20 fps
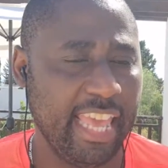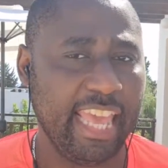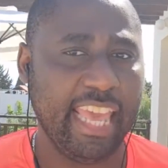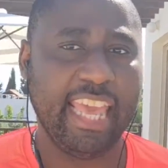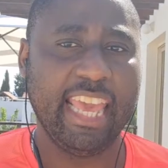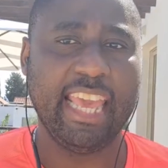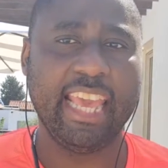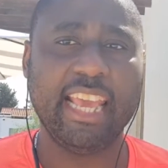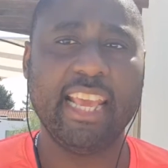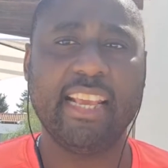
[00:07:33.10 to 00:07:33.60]

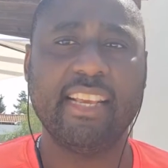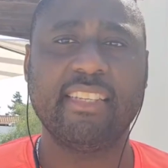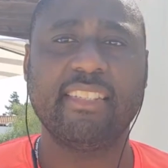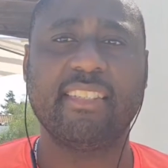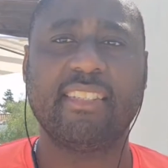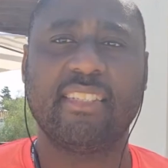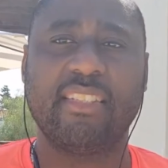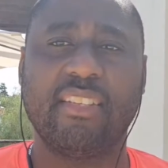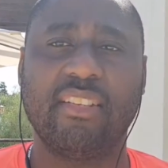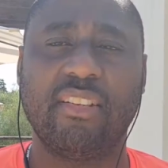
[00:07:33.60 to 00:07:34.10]
it
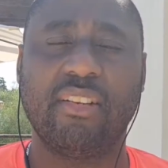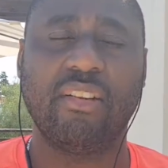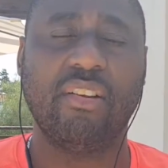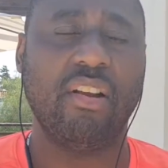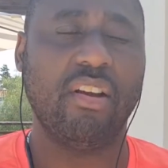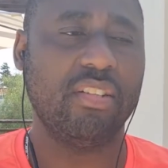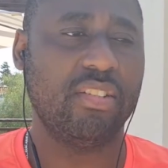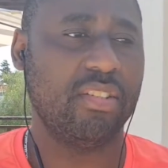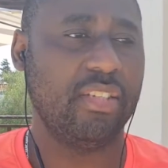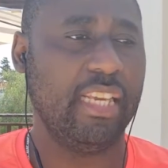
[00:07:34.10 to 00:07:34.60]
is
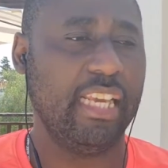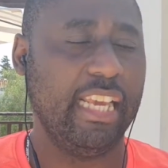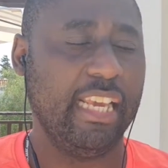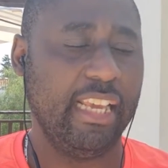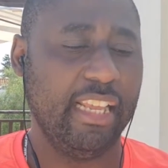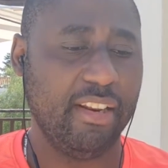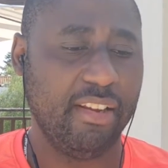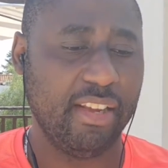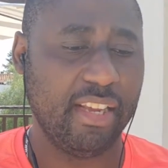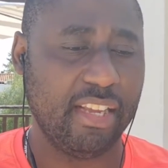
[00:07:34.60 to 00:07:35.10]
not,
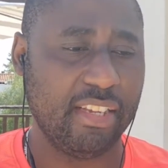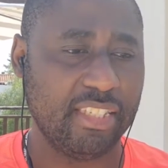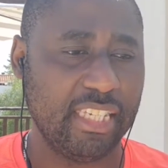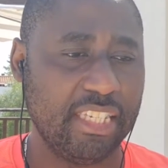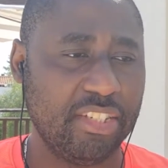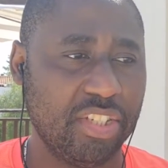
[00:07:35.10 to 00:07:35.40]
because